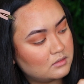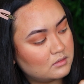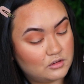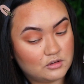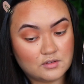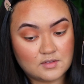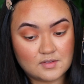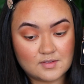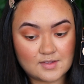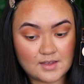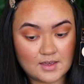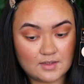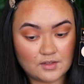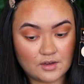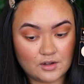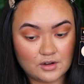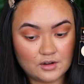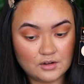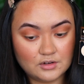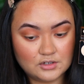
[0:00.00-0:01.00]
You can see
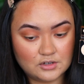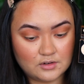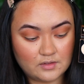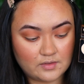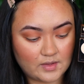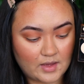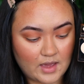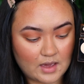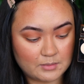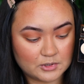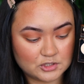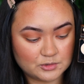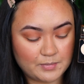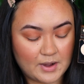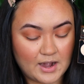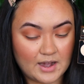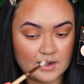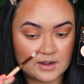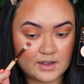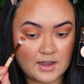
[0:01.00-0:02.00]
though, did you see how much
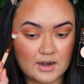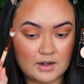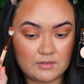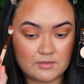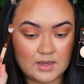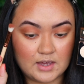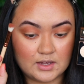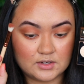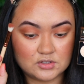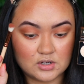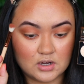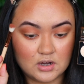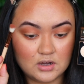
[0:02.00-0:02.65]
powder kind of kicked